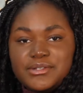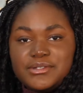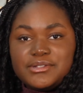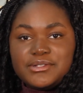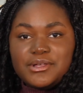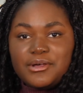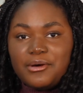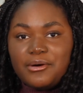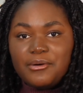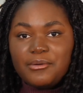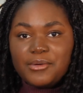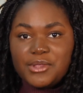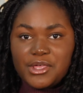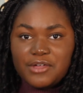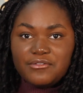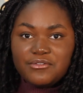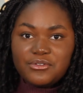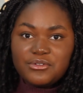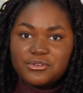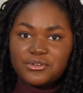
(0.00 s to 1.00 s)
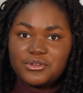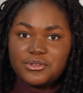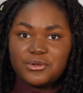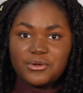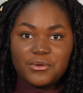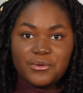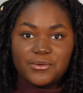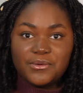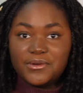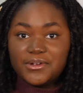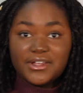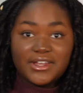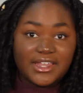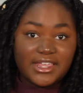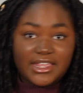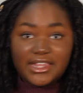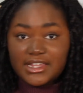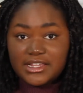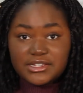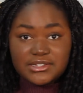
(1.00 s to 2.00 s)
So without further ado, we're gonna
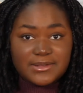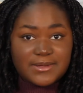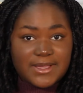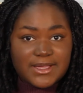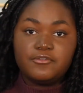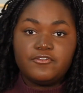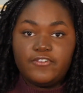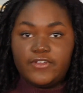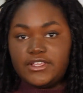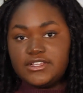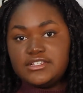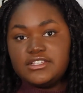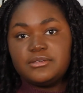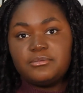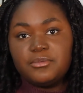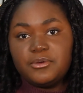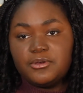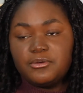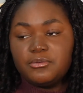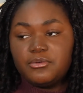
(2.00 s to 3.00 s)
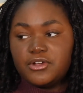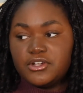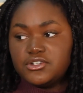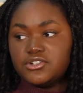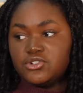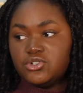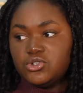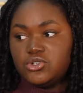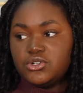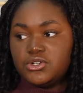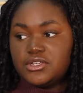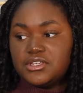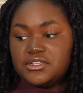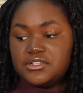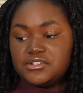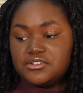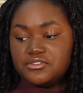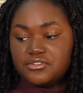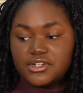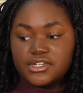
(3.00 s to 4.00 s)
get into it. Facing peer pressure
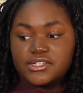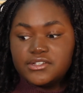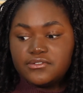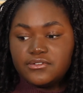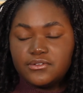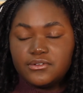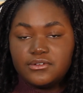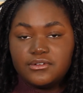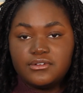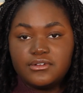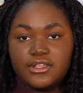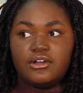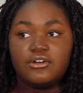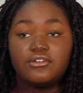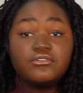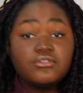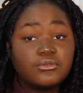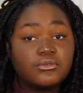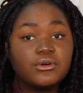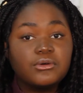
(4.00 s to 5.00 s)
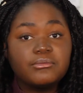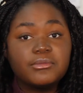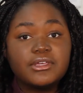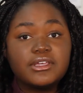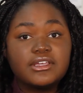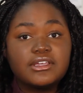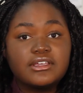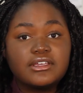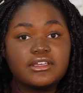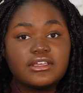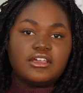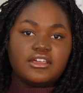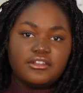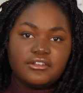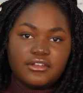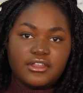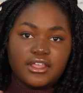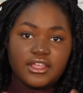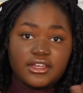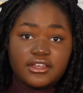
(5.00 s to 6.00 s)
is stressful, overwhelming,
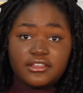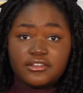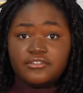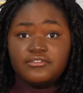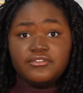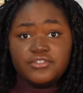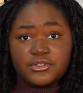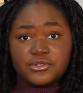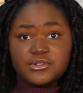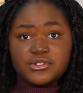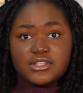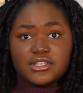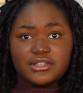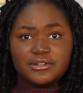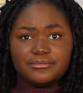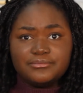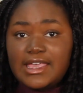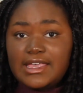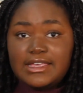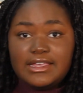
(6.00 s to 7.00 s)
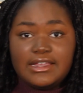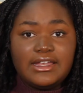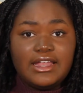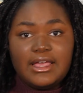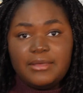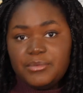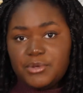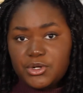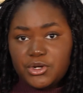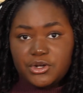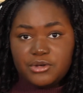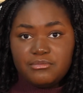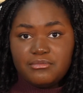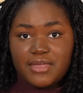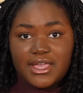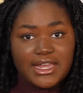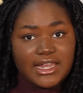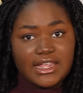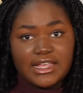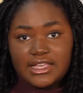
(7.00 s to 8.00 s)
and confusing. It can happen on
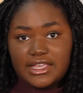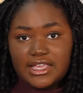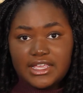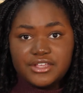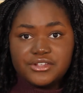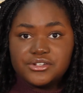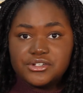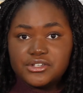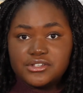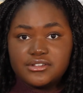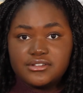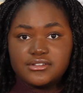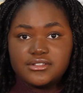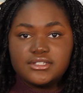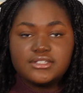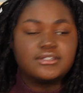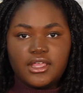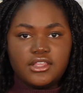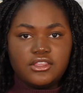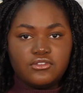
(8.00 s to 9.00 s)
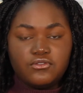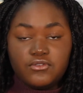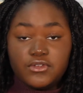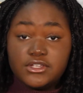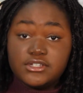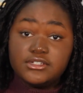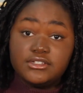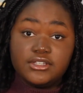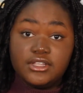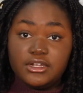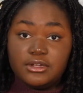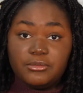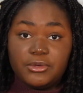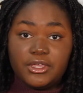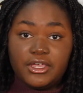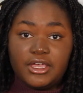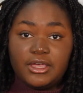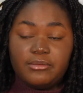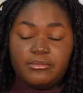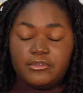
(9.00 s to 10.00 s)
many occasions, and the reason that it may
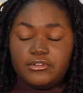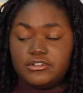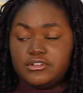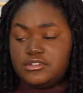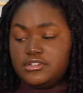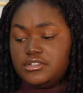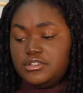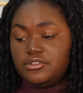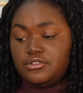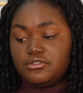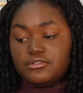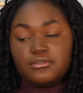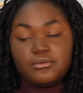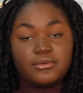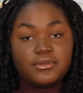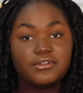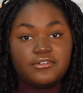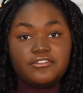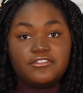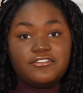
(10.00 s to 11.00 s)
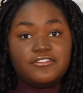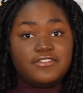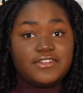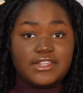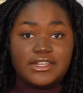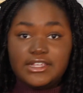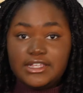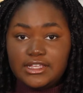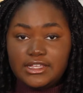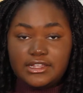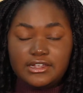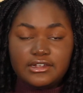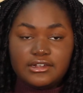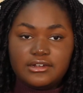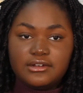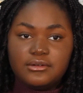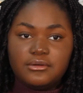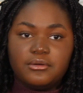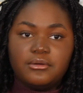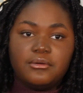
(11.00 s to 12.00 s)
happen is either you want to fit
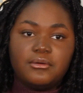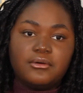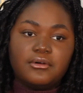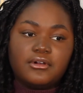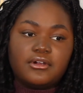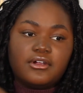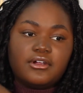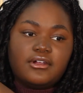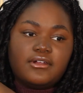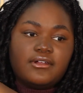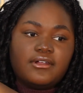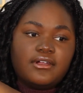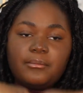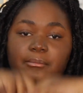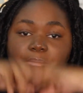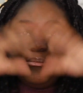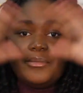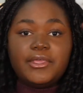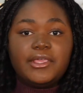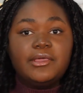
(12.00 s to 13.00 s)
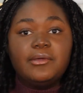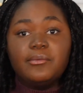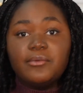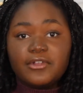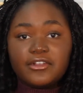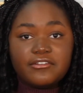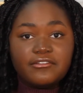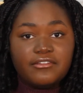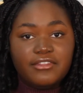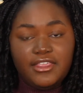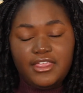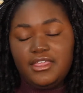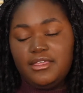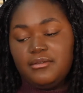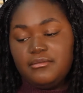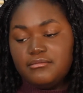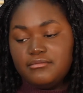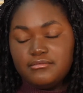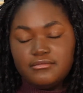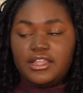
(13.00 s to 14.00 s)
in or be one of
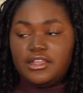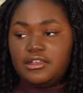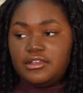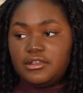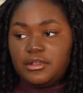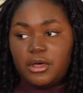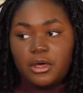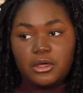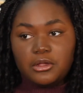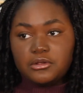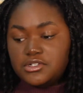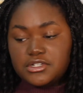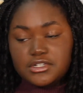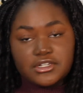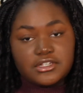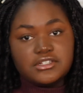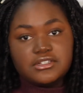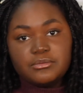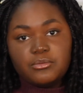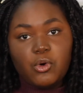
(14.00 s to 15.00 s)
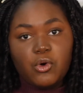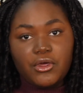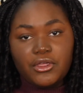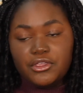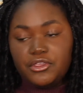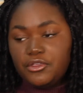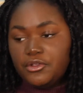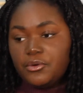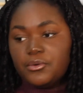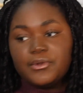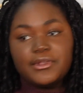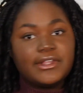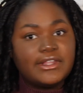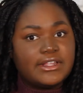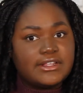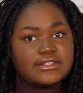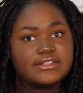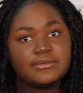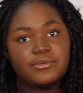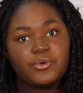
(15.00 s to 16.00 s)
them and not to disappoint. You don't want to
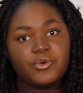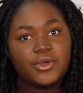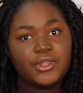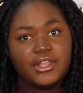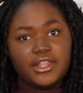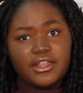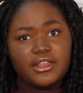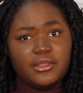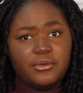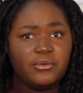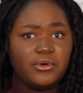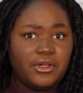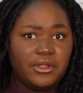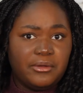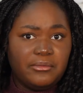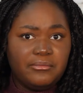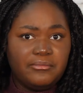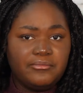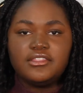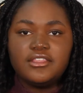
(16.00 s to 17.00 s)
disappoint anyone.